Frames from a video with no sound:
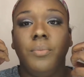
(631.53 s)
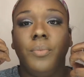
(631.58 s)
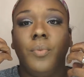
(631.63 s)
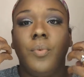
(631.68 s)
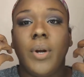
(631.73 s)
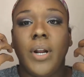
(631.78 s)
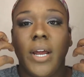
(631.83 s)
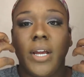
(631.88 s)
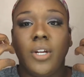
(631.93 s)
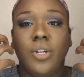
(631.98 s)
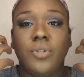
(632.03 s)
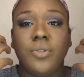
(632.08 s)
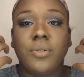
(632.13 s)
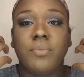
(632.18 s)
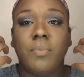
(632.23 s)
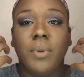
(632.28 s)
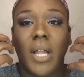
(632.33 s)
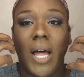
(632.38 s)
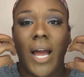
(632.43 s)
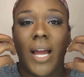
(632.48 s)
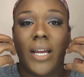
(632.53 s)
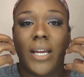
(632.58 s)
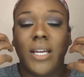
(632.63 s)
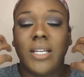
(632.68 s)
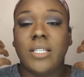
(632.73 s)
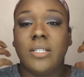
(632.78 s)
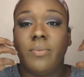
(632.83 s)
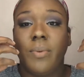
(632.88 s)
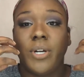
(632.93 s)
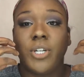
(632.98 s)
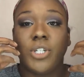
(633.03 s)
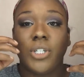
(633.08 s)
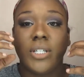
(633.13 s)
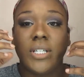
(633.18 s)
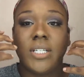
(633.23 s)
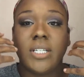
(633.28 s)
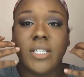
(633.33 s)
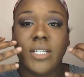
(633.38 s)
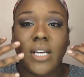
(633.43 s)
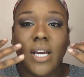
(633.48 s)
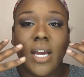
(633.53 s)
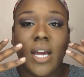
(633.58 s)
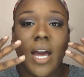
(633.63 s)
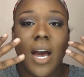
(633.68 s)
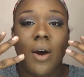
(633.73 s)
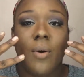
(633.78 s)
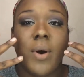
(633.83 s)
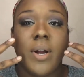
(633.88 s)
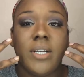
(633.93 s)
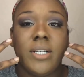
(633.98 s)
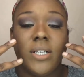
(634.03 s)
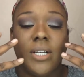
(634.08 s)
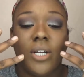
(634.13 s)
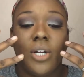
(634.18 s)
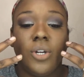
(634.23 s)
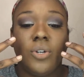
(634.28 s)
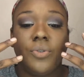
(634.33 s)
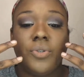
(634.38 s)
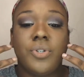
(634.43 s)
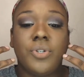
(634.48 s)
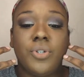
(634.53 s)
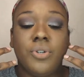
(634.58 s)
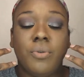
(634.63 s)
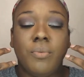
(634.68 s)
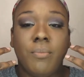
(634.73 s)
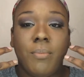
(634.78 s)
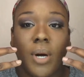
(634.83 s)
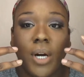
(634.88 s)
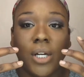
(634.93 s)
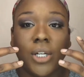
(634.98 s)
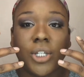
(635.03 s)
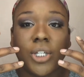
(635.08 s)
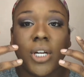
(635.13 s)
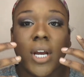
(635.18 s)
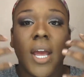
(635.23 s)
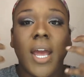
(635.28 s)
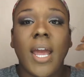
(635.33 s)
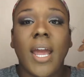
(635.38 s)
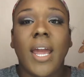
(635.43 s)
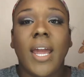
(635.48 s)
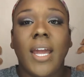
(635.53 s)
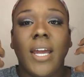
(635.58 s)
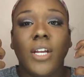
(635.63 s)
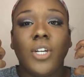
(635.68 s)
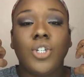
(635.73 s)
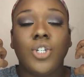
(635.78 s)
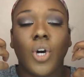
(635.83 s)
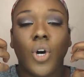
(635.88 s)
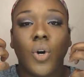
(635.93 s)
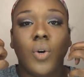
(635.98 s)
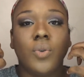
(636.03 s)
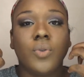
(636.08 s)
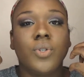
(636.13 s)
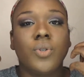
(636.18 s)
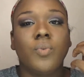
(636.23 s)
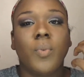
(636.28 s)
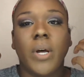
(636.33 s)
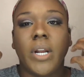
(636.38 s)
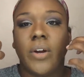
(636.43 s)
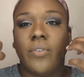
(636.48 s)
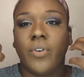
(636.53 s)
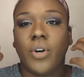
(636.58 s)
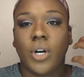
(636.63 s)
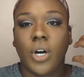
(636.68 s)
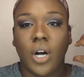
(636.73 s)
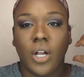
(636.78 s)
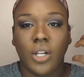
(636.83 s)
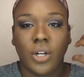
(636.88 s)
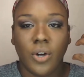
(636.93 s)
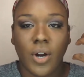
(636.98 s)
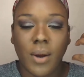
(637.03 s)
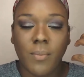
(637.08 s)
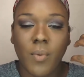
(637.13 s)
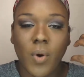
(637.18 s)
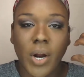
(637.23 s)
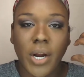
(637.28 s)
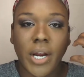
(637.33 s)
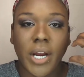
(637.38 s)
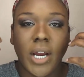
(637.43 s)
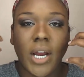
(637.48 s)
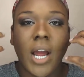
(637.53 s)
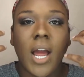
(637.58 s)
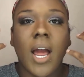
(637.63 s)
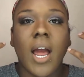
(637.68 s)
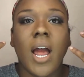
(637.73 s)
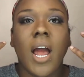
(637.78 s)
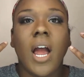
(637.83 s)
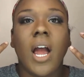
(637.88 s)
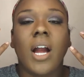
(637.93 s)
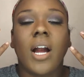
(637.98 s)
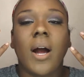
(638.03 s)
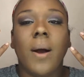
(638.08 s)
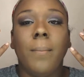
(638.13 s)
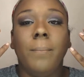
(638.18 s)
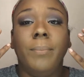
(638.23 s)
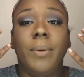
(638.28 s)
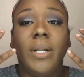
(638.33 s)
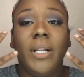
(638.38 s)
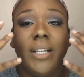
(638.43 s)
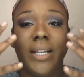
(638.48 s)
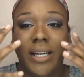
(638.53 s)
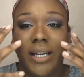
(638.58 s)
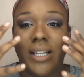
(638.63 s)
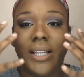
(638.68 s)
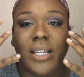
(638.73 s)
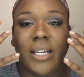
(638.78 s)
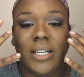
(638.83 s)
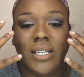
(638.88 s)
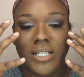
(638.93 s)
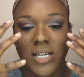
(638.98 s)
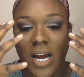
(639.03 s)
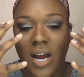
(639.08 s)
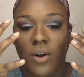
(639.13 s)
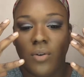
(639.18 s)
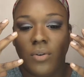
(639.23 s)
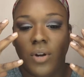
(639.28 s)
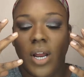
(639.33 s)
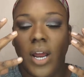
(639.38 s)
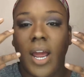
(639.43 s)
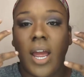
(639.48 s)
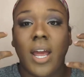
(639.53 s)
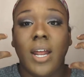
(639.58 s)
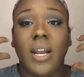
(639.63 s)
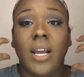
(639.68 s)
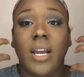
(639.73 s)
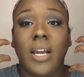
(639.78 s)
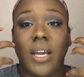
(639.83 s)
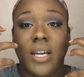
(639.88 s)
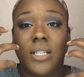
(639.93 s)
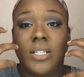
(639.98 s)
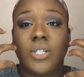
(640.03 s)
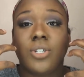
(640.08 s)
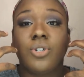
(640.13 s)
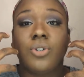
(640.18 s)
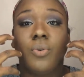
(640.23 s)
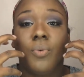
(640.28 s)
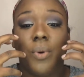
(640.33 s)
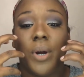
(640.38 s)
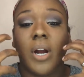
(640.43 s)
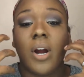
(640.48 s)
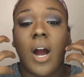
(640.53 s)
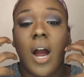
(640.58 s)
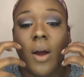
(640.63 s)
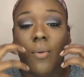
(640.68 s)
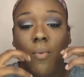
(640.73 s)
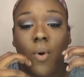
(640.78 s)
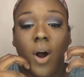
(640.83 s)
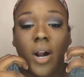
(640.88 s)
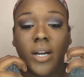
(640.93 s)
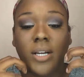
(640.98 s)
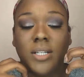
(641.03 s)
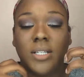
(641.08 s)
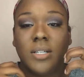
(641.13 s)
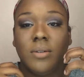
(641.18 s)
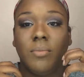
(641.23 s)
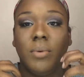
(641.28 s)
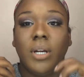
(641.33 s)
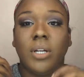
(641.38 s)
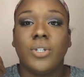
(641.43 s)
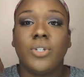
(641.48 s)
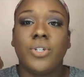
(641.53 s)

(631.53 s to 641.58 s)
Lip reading: When I use black, especially today how I didn't use too much, it tones whatever color I'm wearing completely down and it gets to where I want it to be.